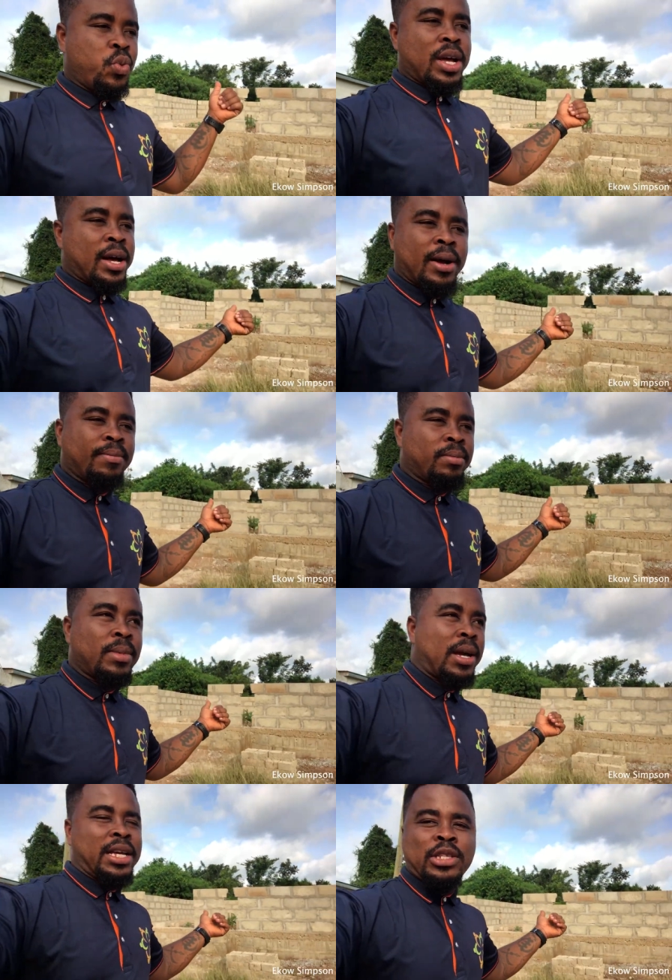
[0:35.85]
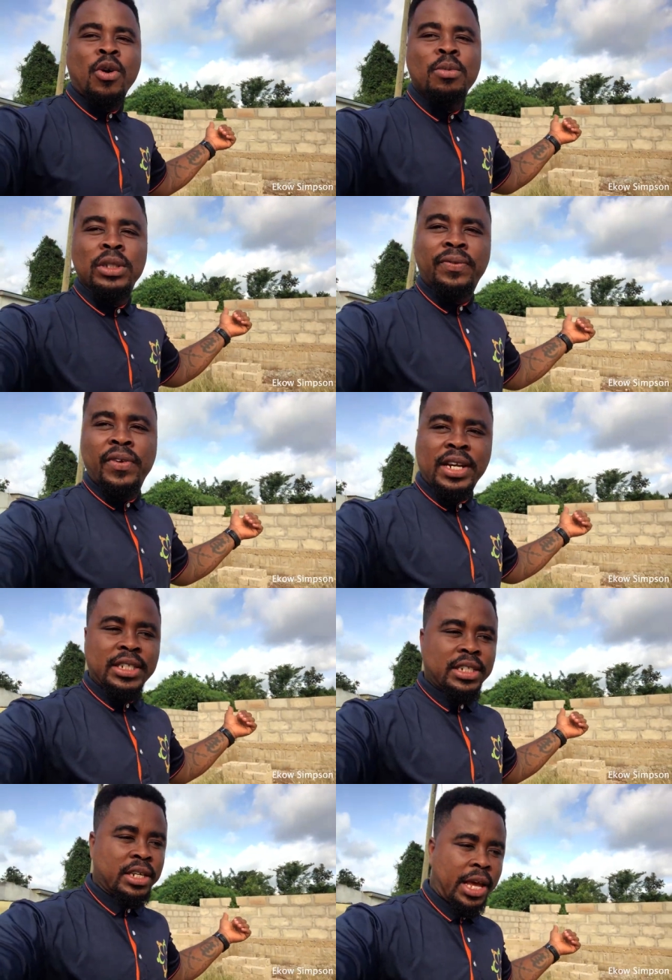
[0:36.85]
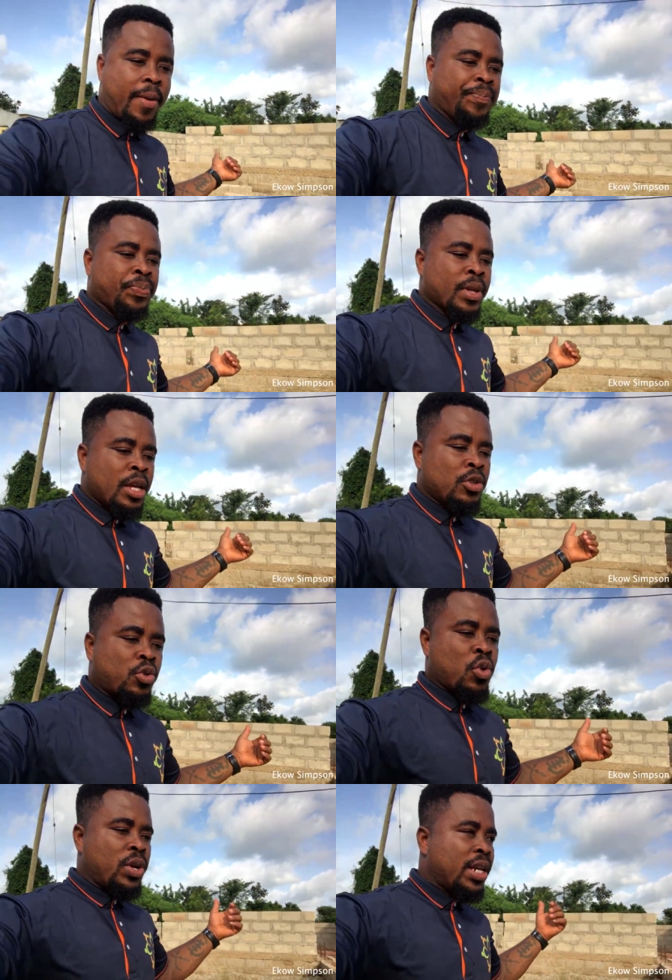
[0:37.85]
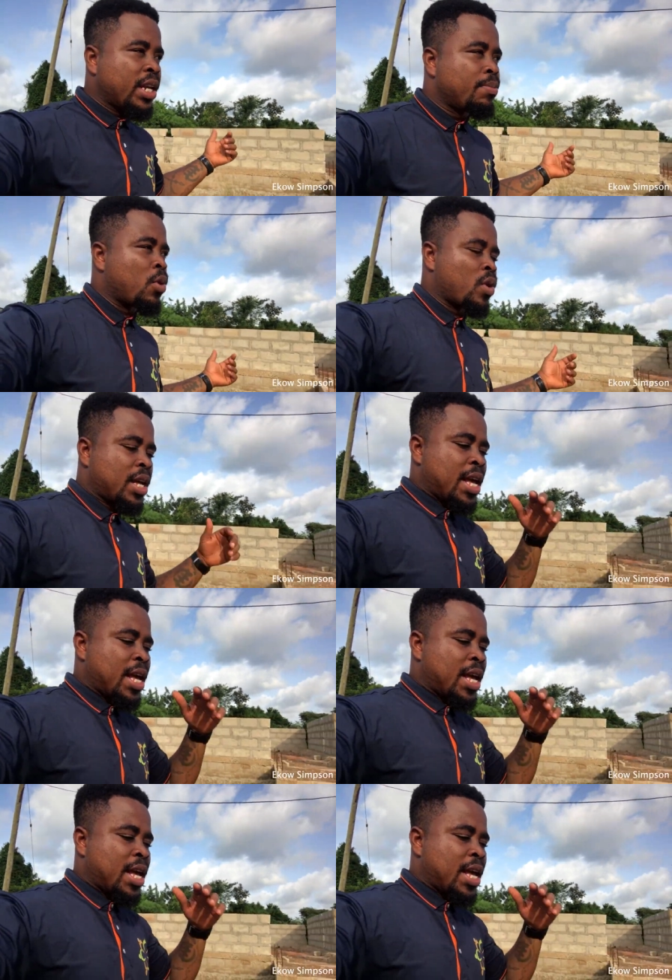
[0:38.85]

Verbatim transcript: um, it's almost finished, yeah? So we need more.